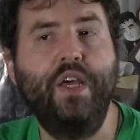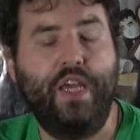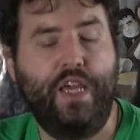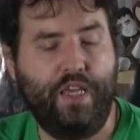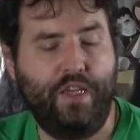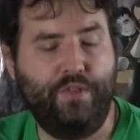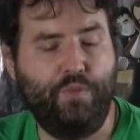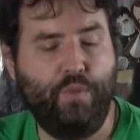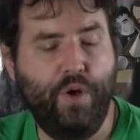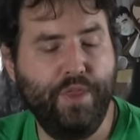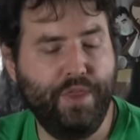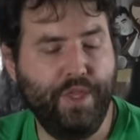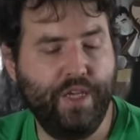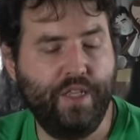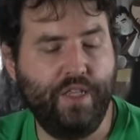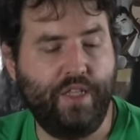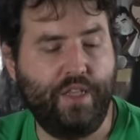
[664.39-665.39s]
is one
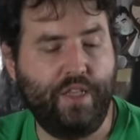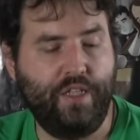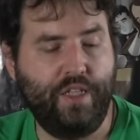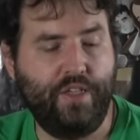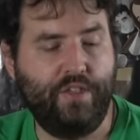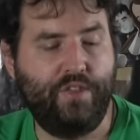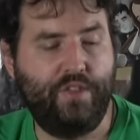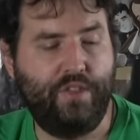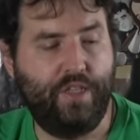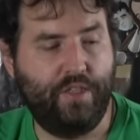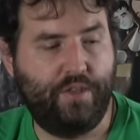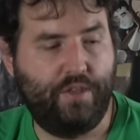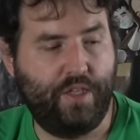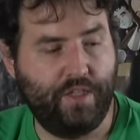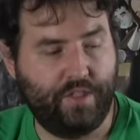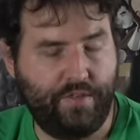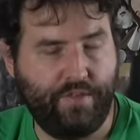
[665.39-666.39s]
thing that the Lynx, th
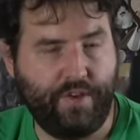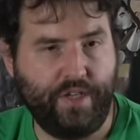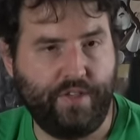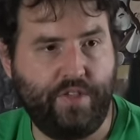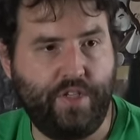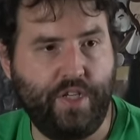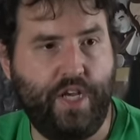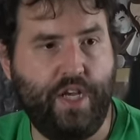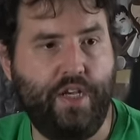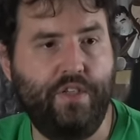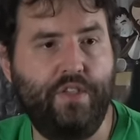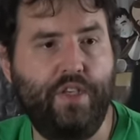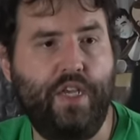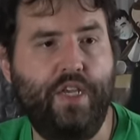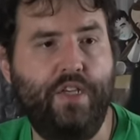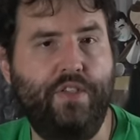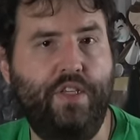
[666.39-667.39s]
this device does
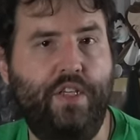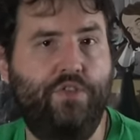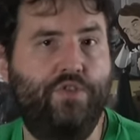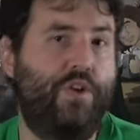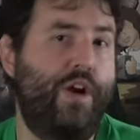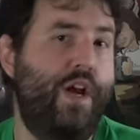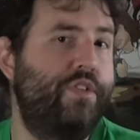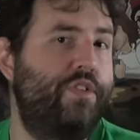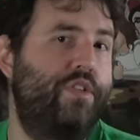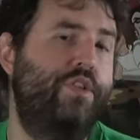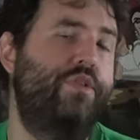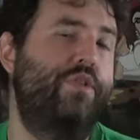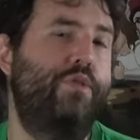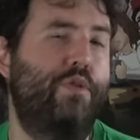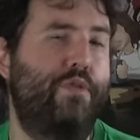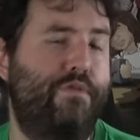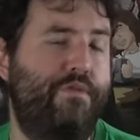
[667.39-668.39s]
is it tries to do
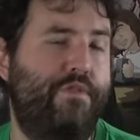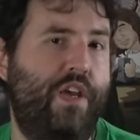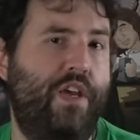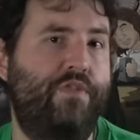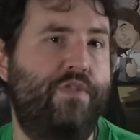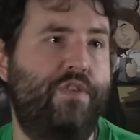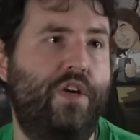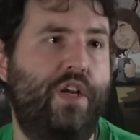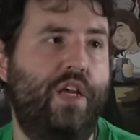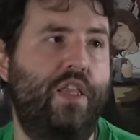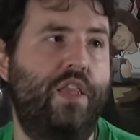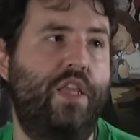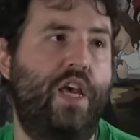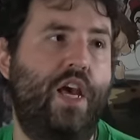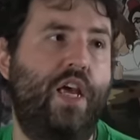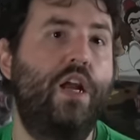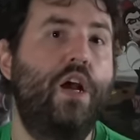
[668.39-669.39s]
you a favor in
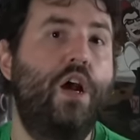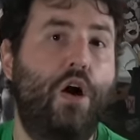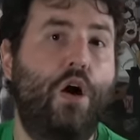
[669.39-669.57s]
that,